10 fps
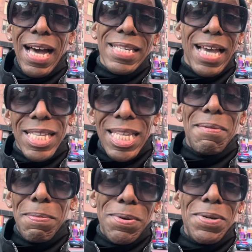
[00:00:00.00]
yes,
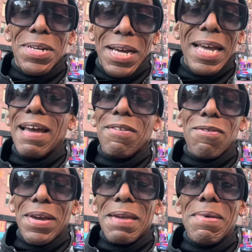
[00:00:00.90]
I'm a Buddha and I've
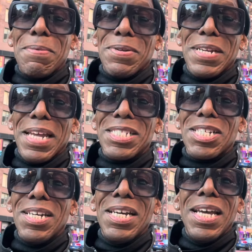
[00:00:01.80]
awakened my Buddha
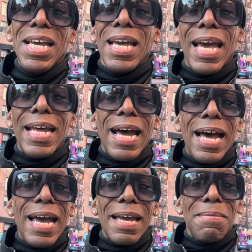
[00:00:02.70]
nature and
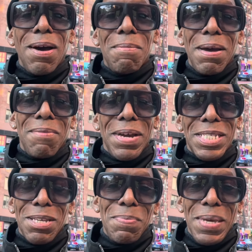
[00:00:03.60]
I am on my way
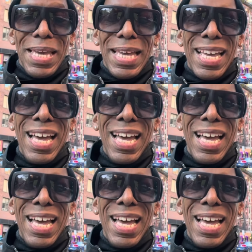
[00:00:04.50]
to being